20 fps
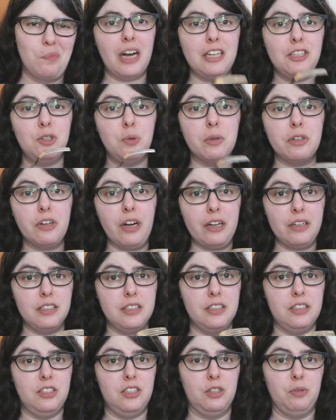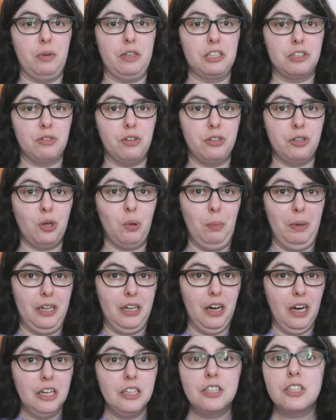I do wonder how this is in the restaurant though,
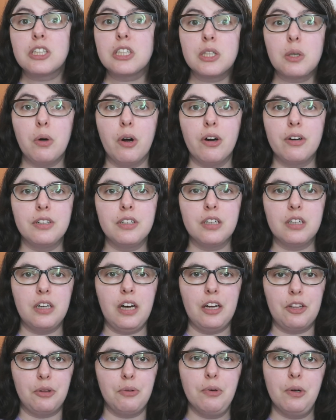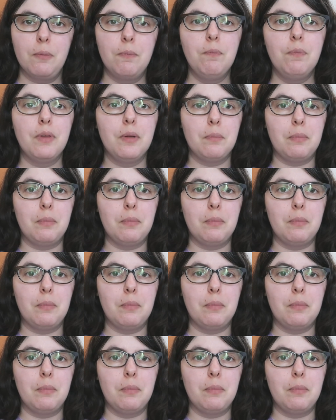because it's so hard to cut through,